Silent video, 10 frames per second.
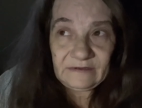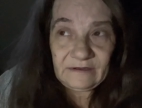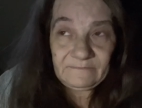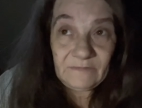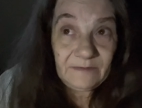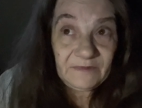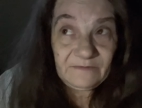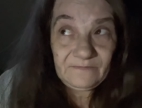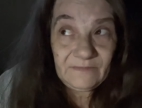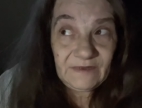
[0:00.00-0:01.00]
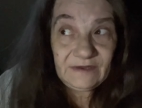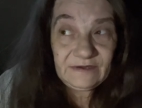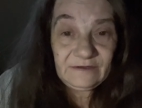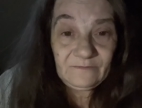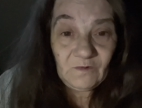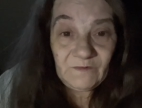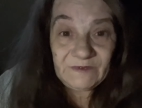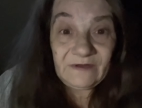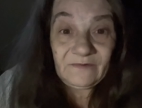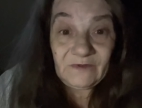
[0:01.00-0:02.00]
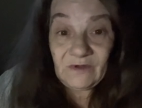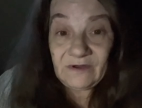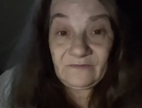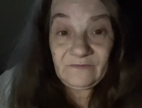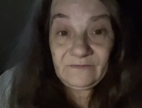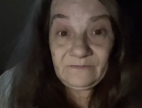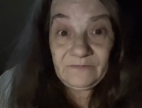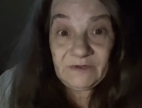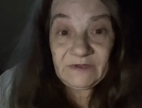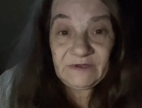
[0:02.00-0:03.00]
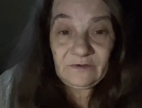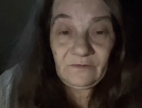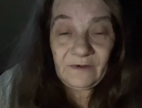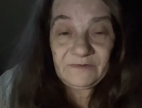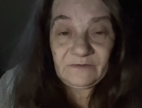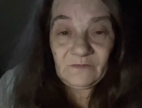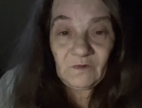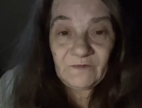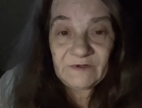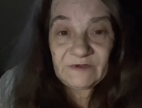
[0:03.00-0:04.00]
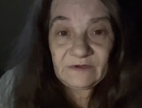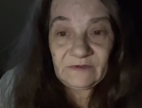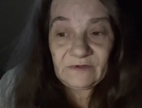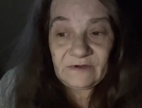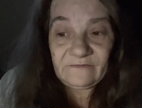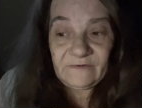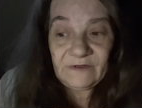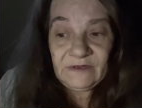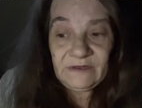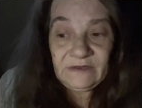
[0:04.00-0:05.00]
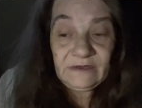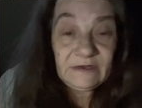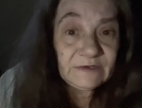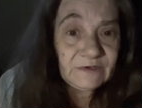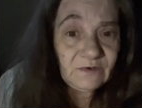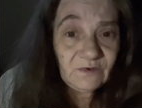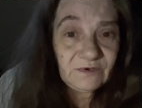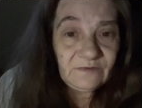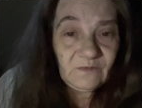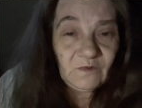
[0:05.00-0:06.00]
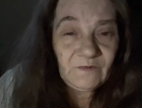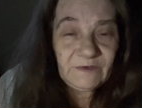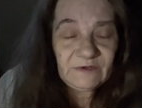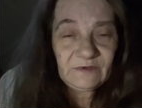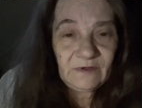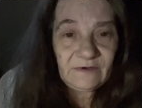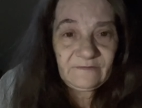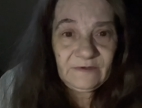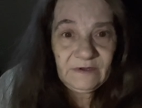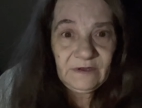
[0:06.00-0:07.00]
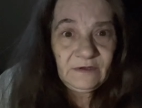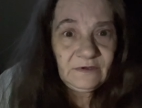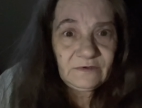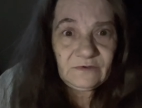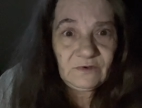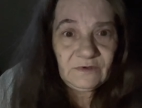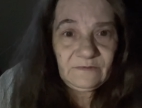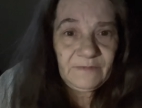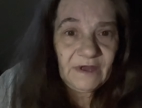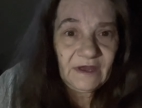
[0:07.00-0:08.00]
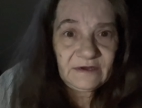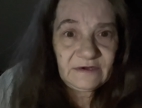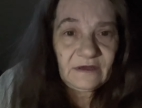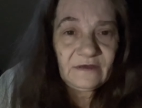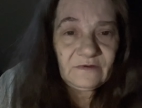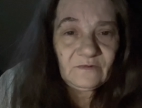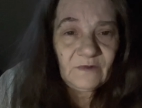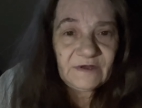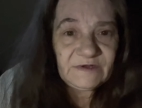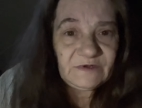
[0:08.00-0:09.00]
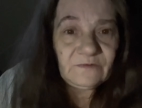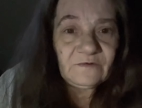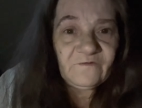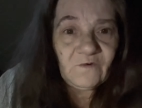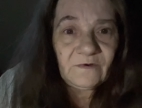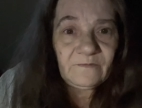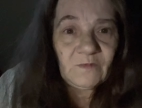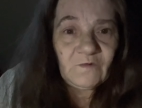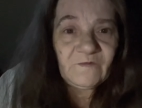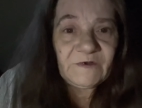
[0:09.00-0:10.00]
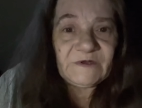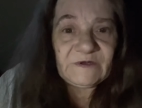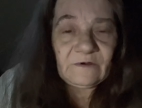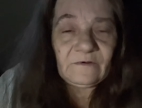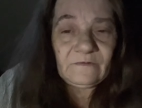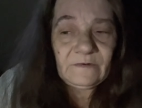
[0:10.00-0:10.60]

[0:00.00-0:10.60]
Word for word: um, I mean, Indian movies have a lot of police corruption movies, a lot of insurgent movies, a lot of good, bad, and otherwise uniform movies, so